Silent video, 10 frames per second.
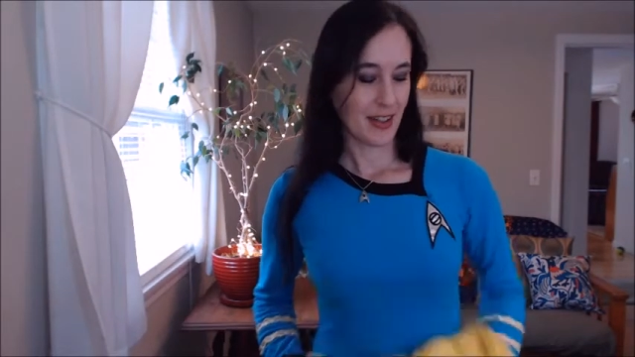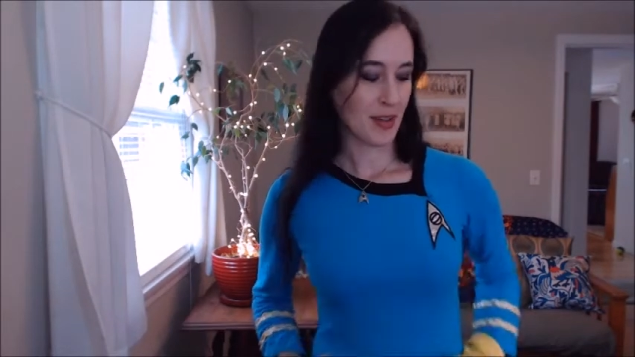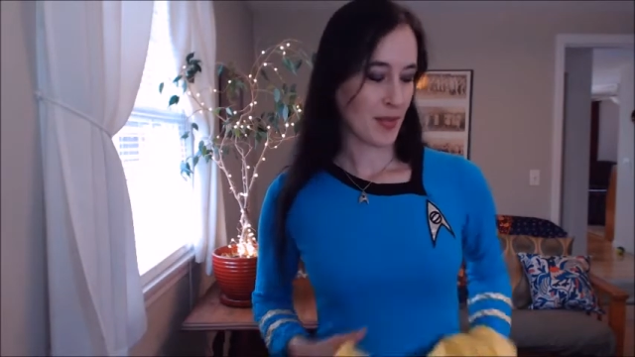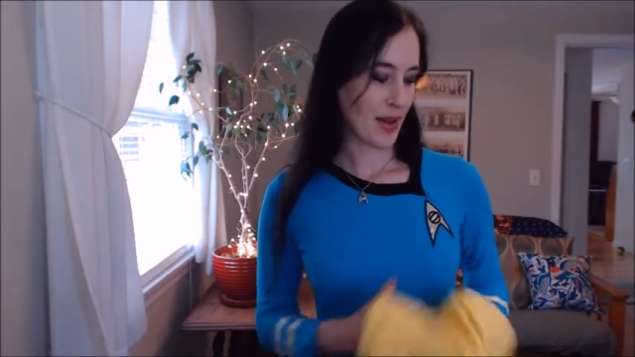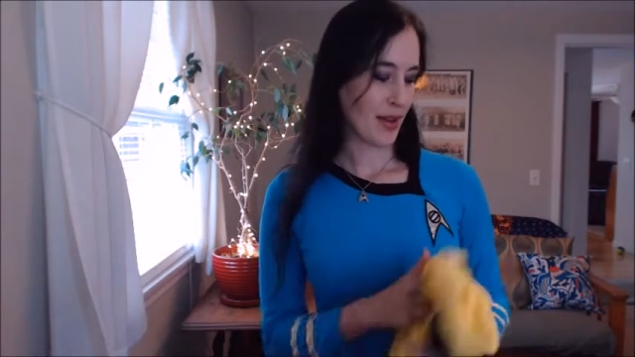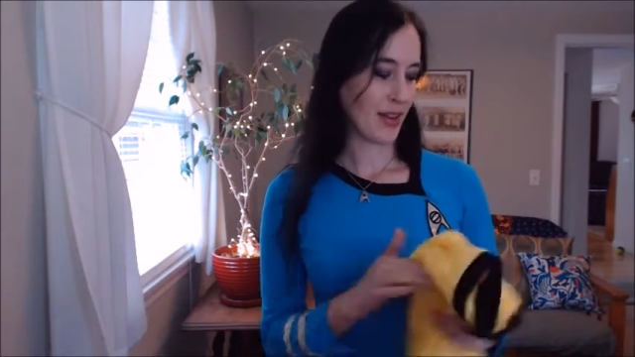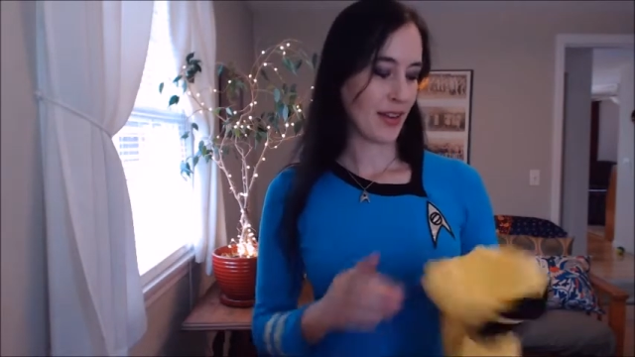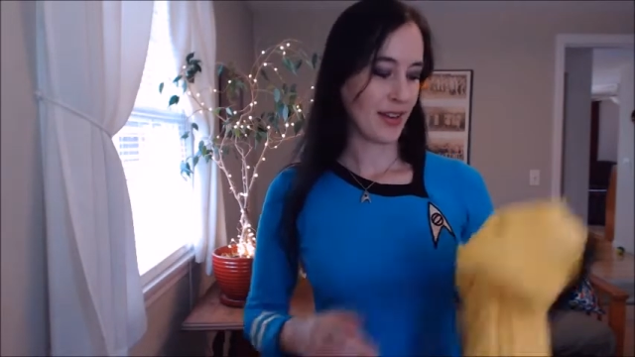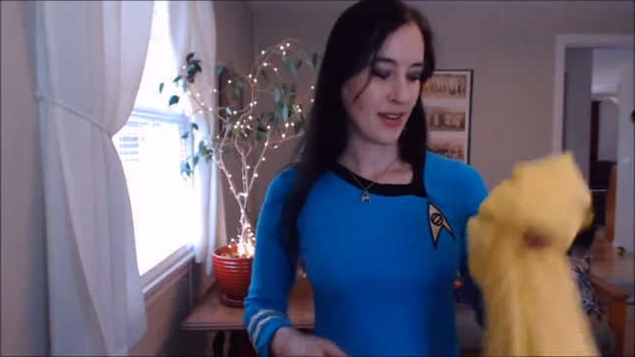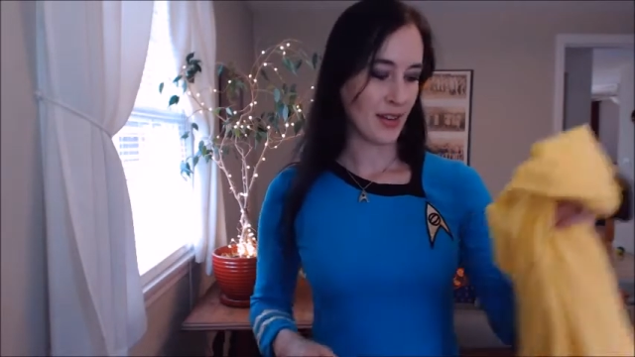my
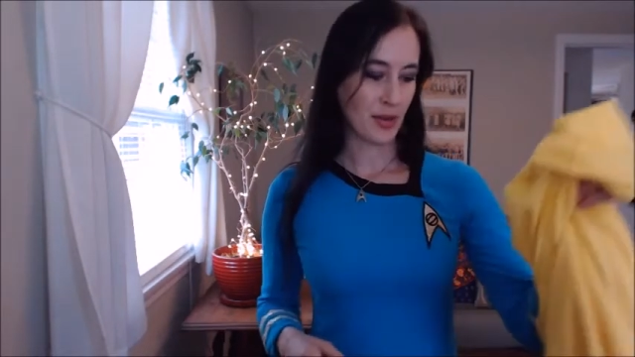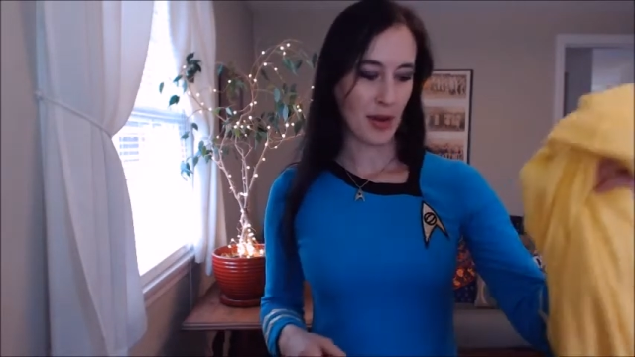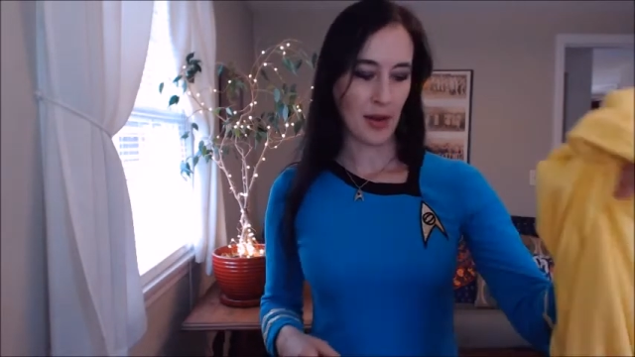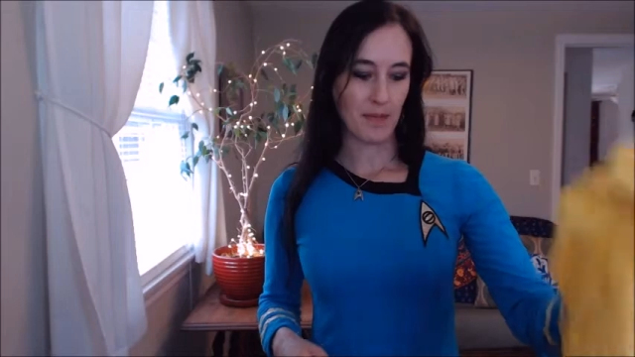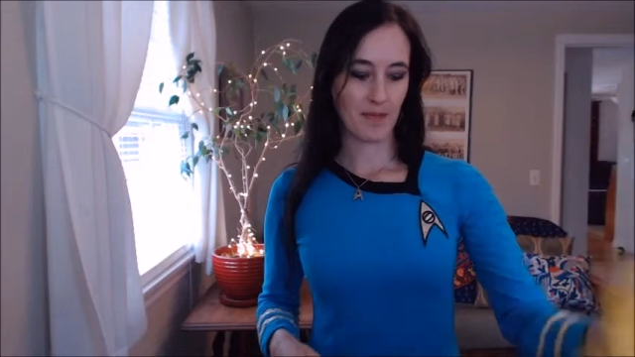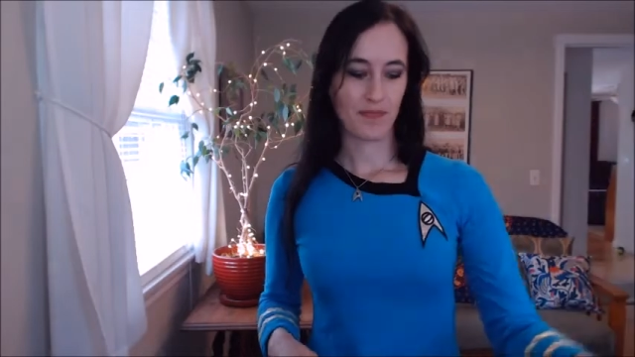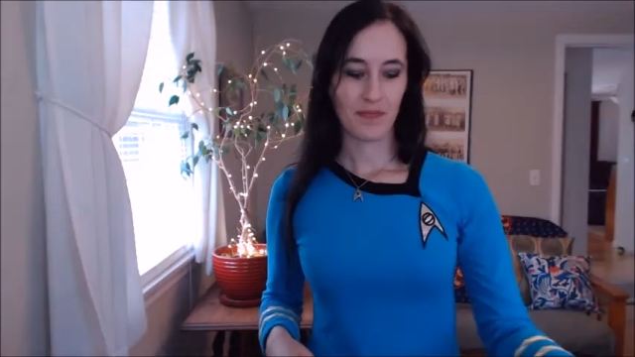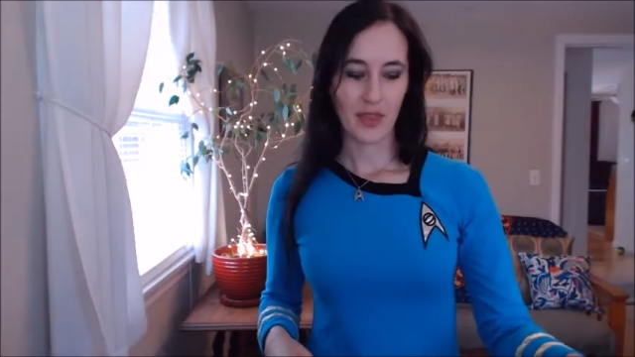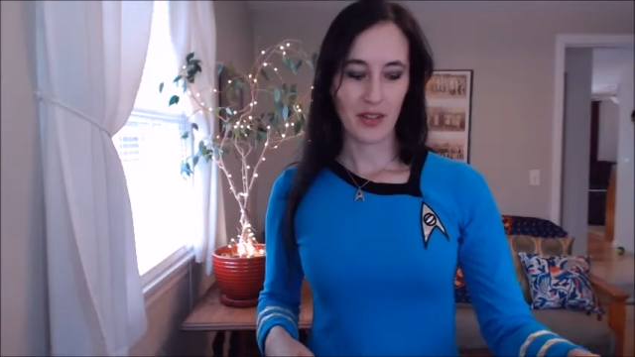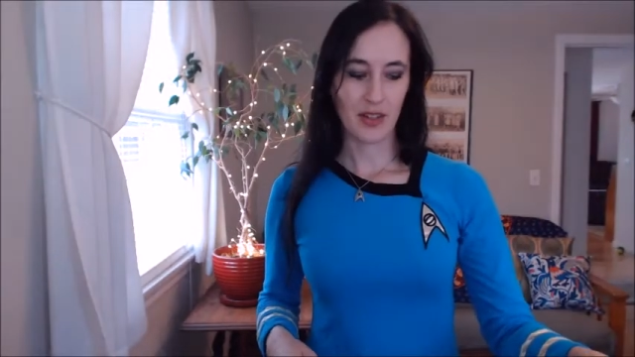underwear.
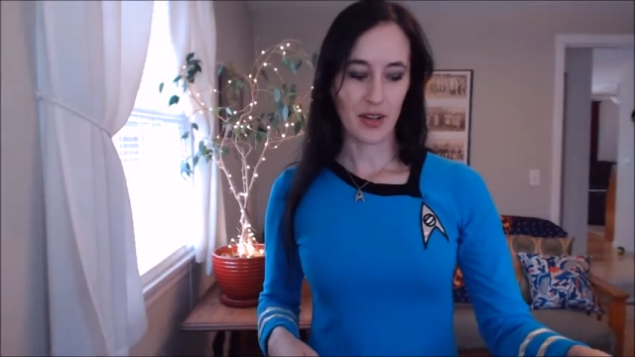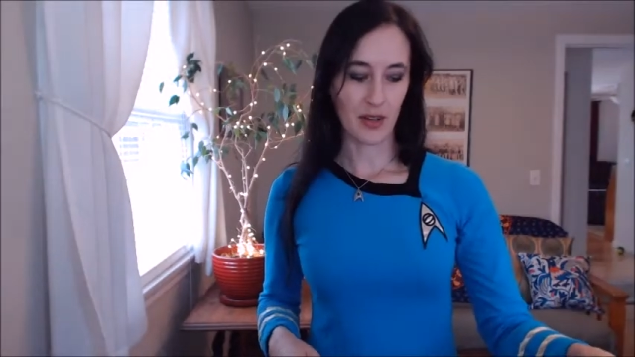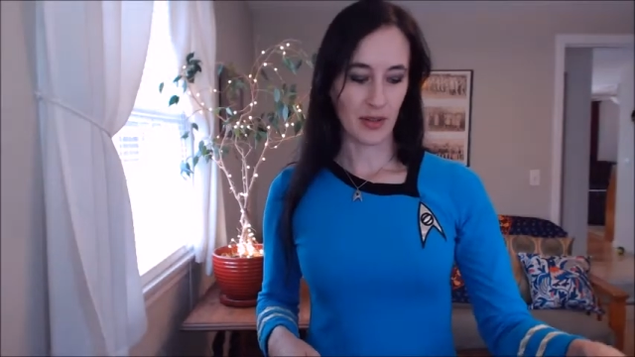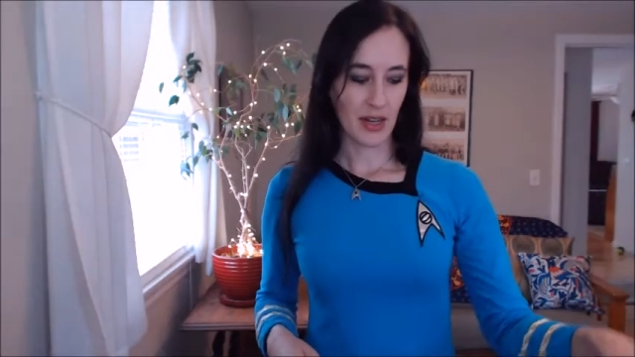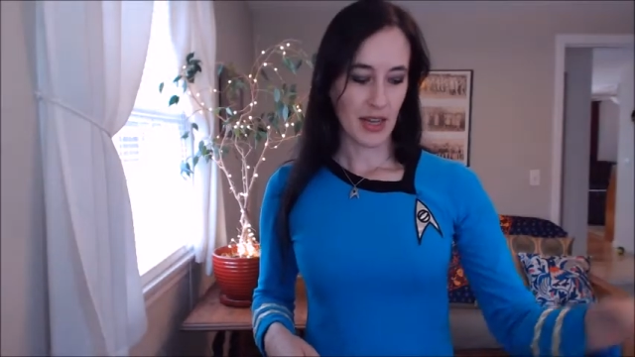So